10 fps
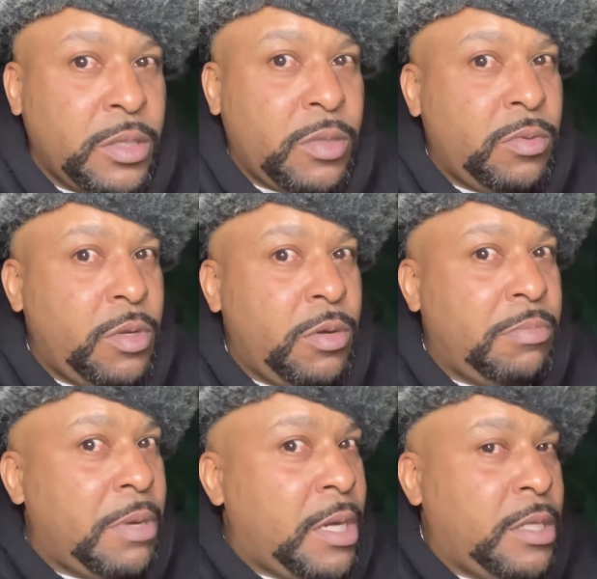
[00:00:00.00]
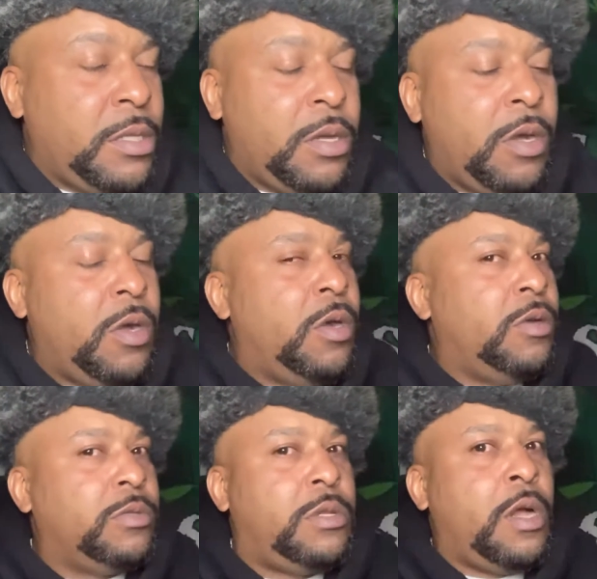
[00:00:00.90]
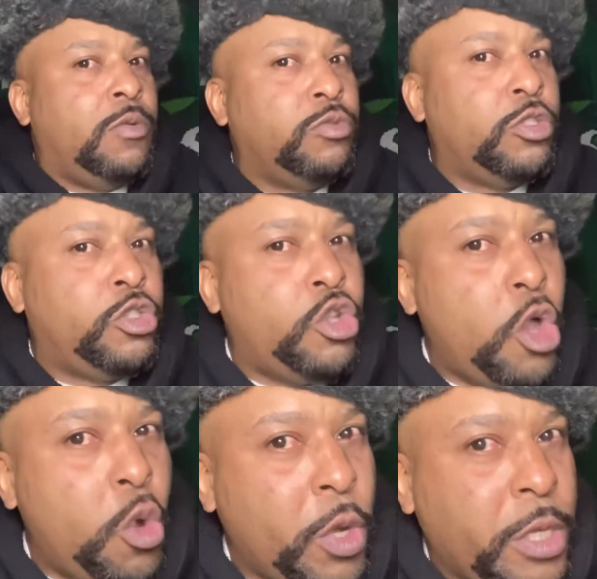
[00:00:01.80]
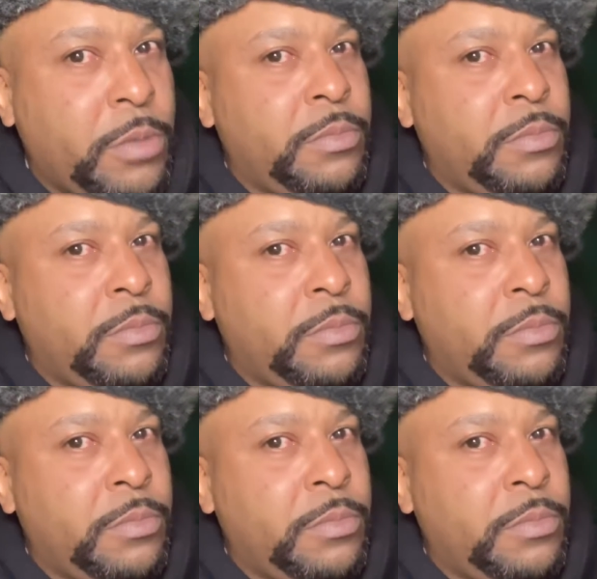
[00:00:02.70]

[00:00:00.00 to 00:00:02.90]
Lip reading: on nobody, y'all. Don't do it.